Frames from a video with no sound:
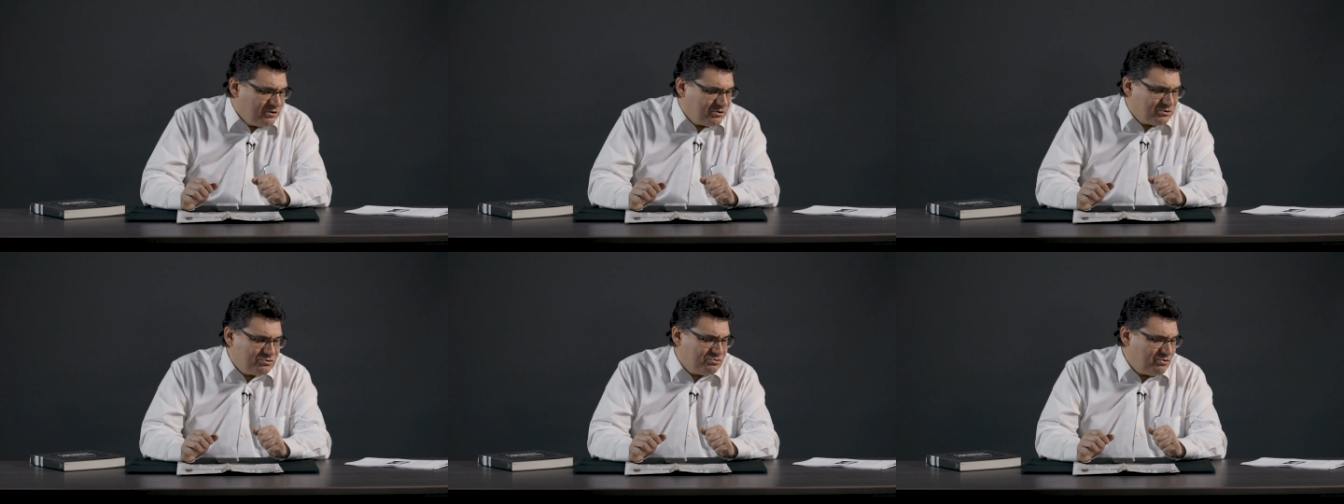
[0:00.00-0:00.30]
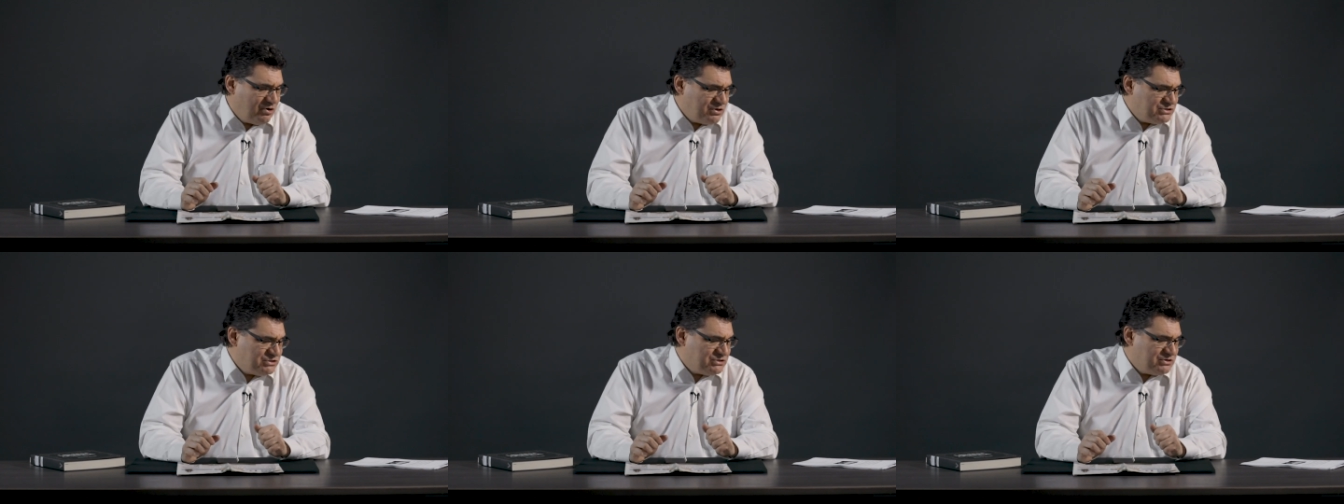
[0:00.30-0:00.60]

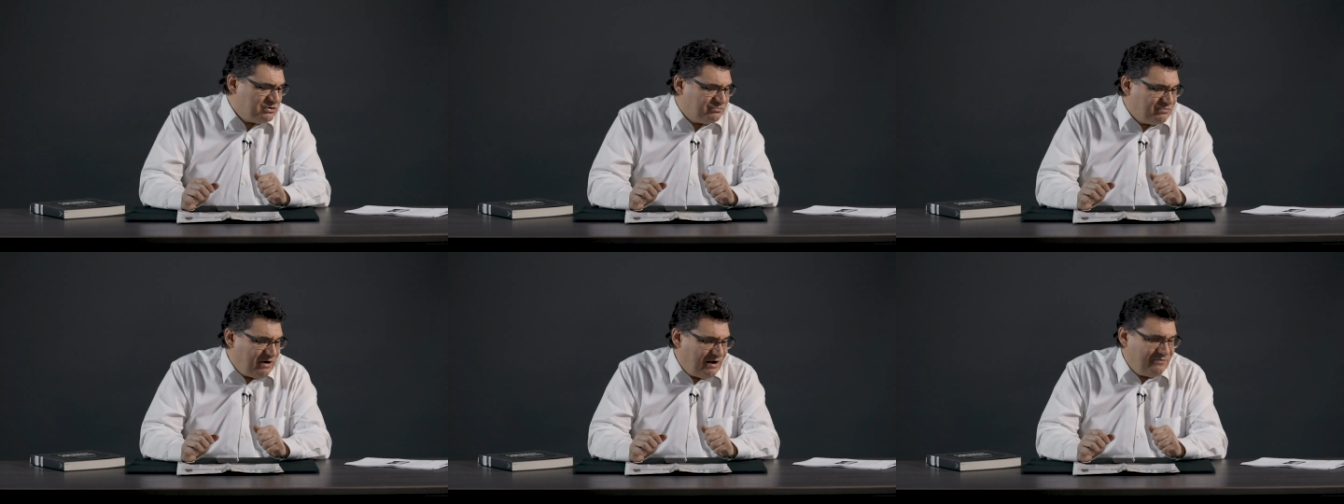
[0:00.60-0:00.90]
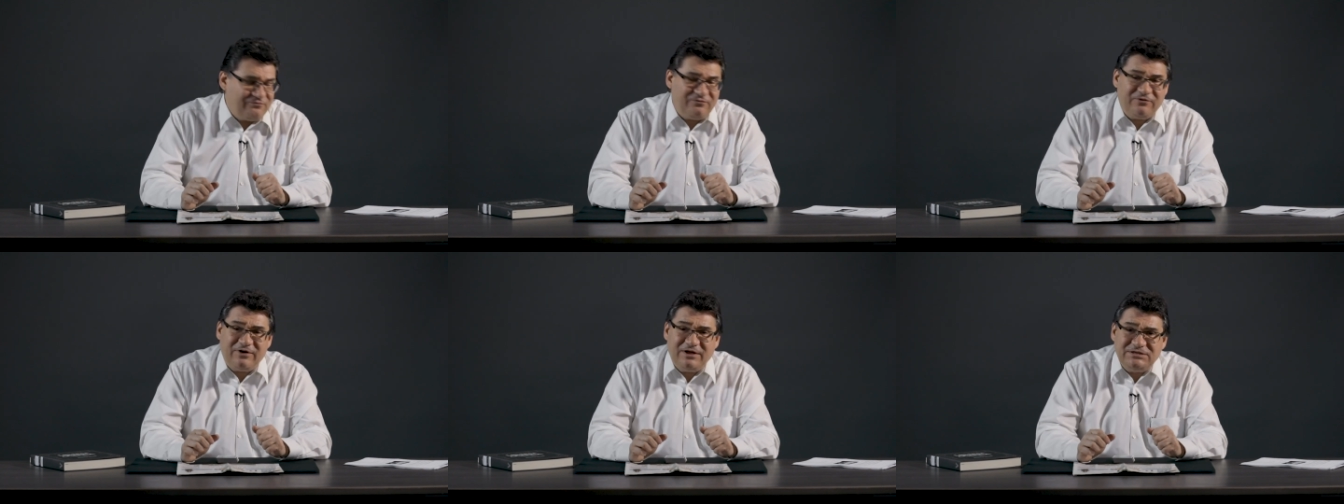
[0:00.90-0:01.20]

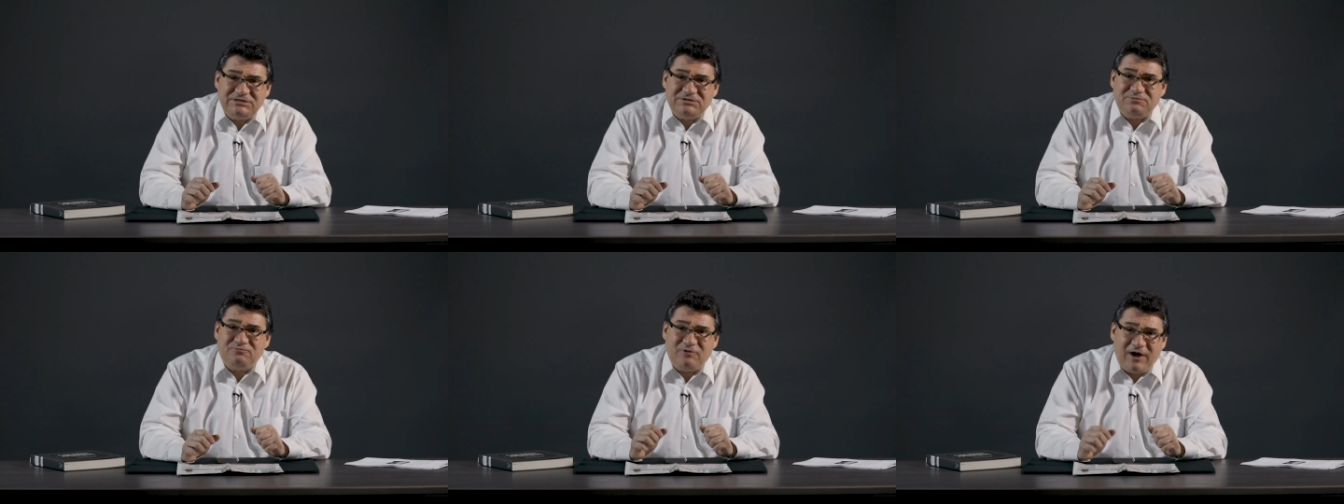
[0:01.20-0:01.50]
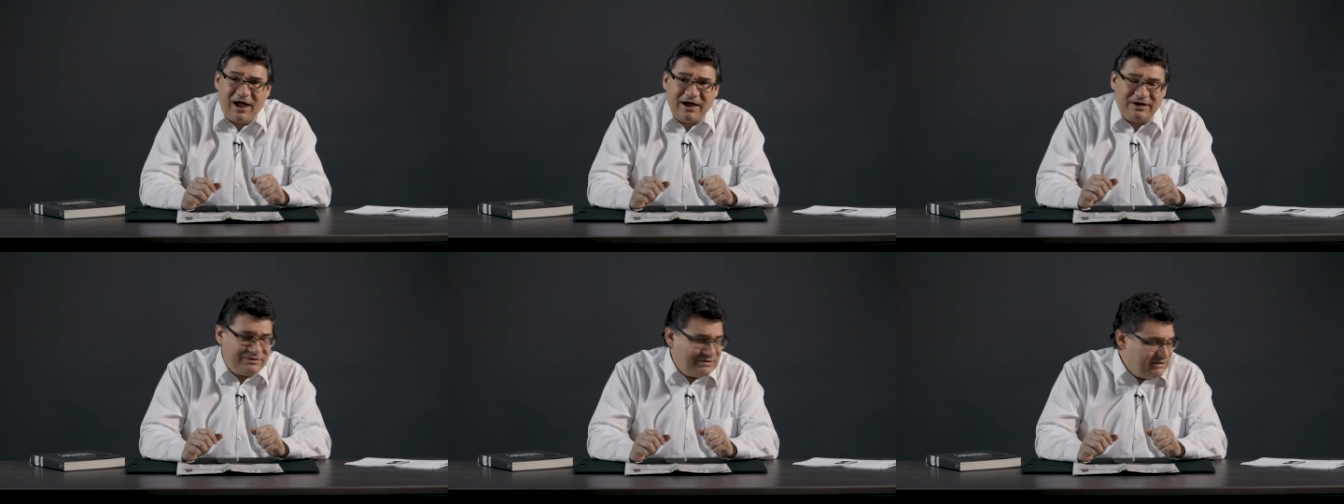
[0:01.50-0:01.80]
cross-reference
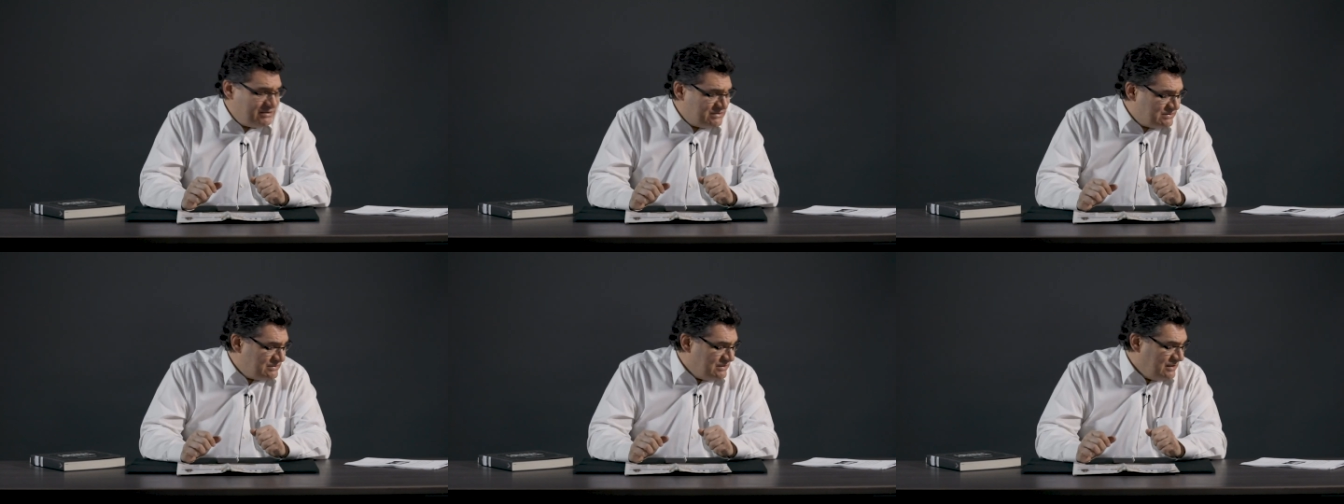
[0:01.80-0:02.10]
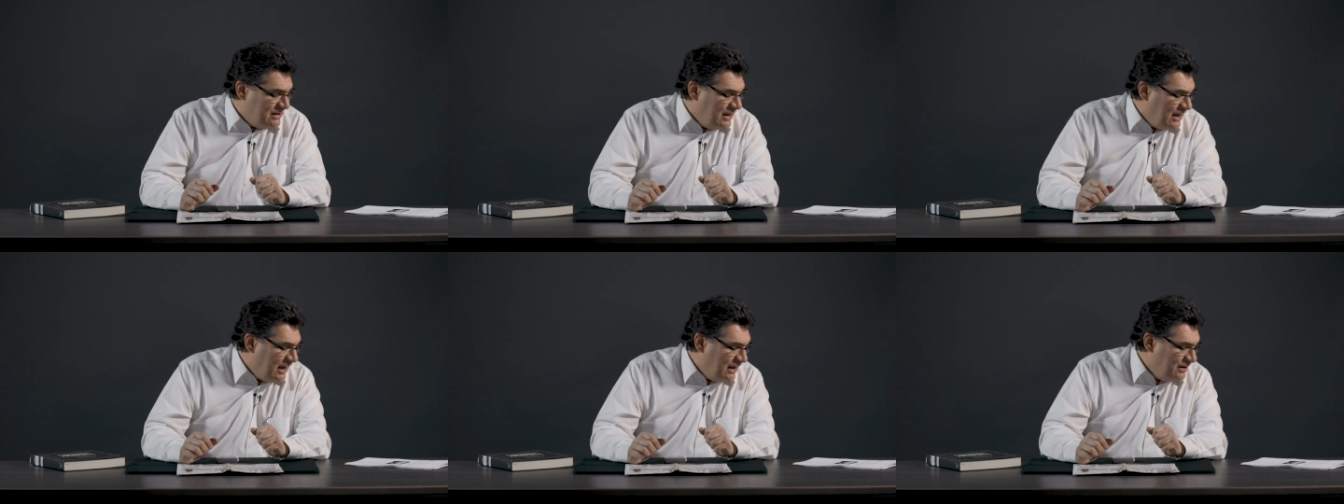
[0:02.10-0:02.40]
practice,
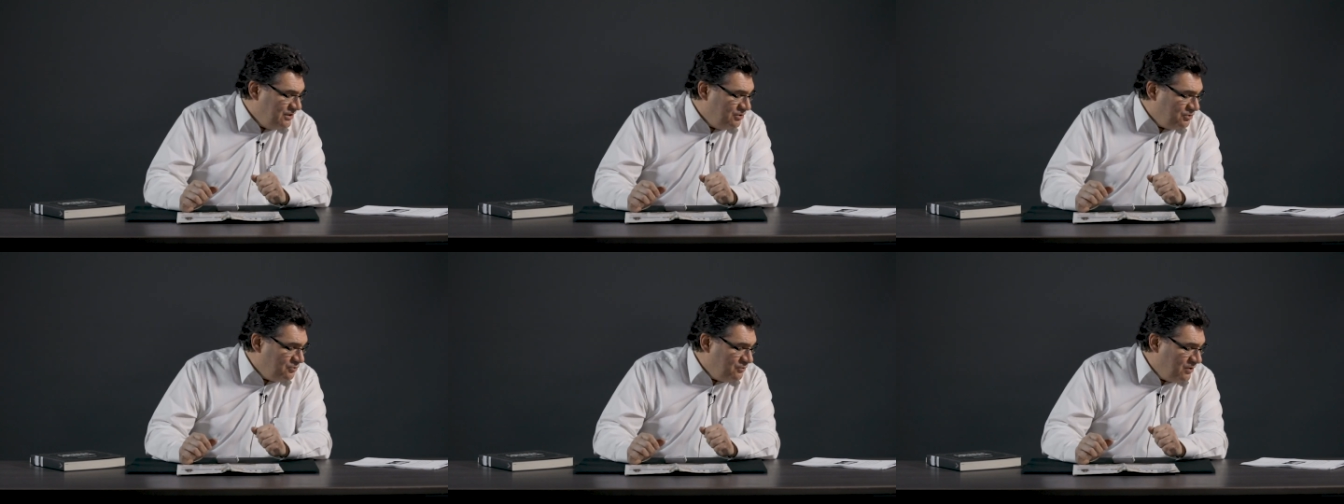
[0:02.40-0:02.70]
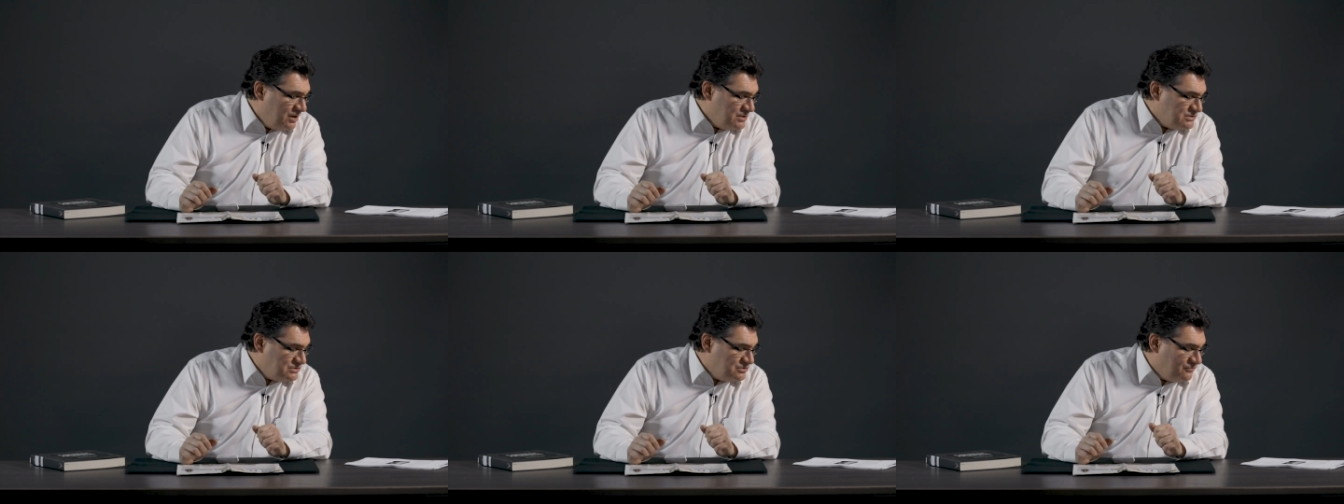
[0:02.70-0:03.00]
and the other
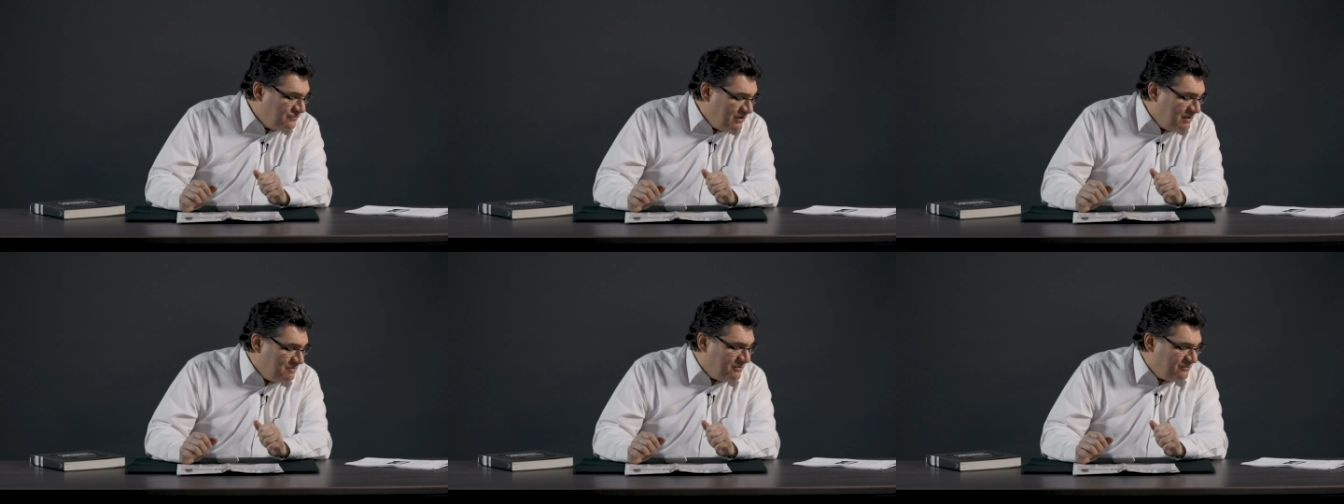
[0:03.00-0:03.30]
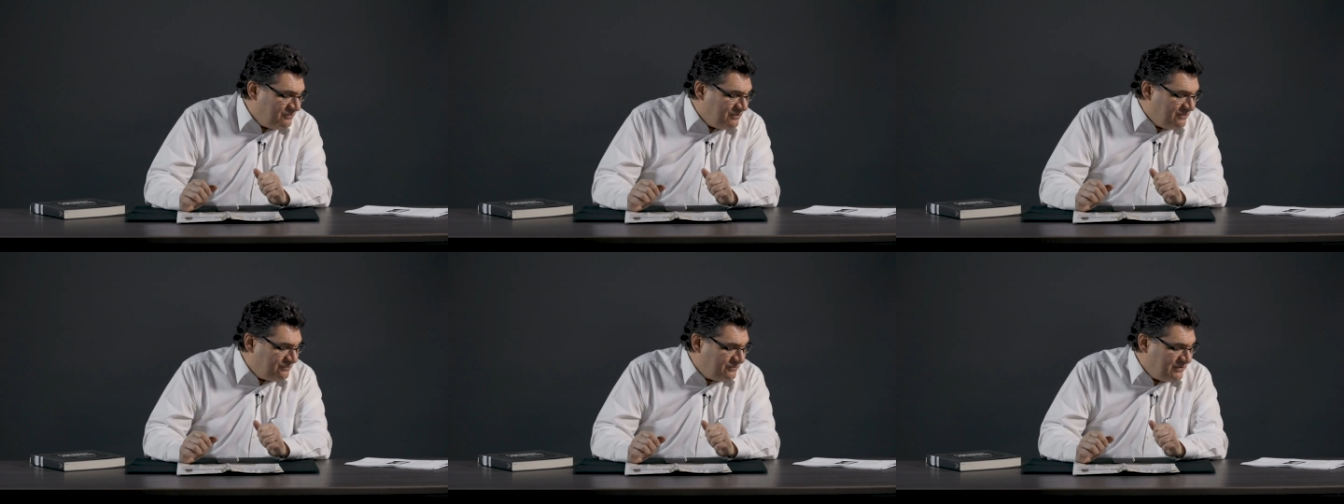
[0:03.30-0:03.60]
one is
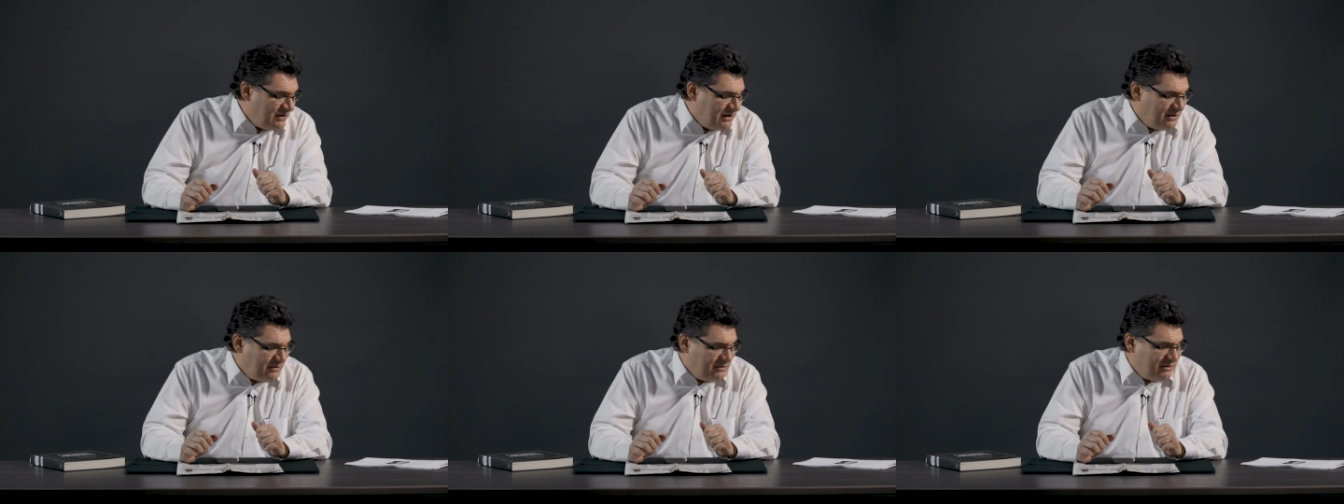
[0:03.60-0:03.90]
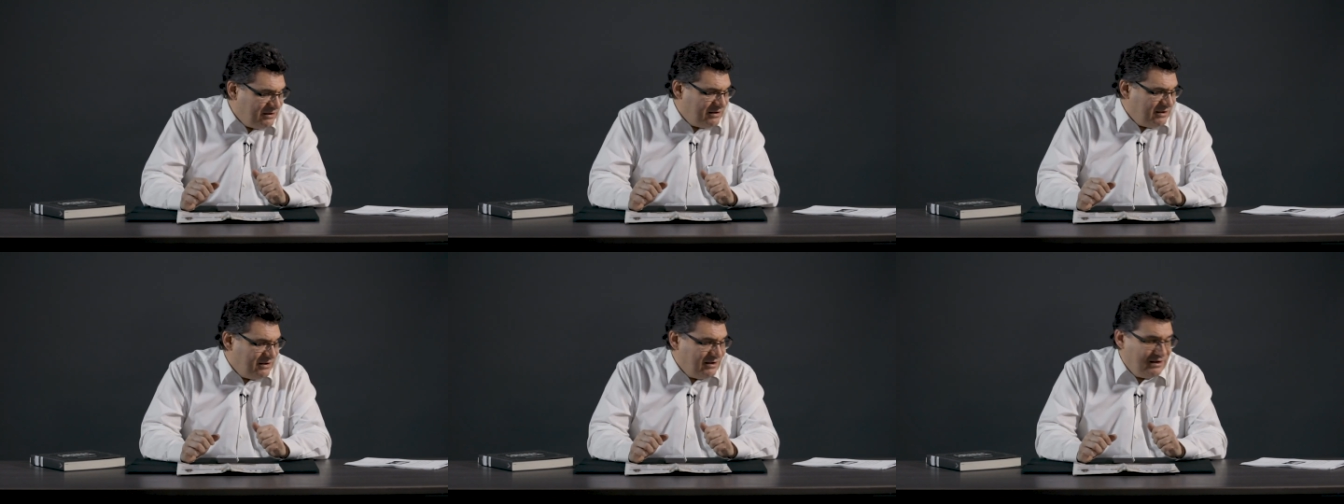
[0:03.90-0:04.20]
November 15,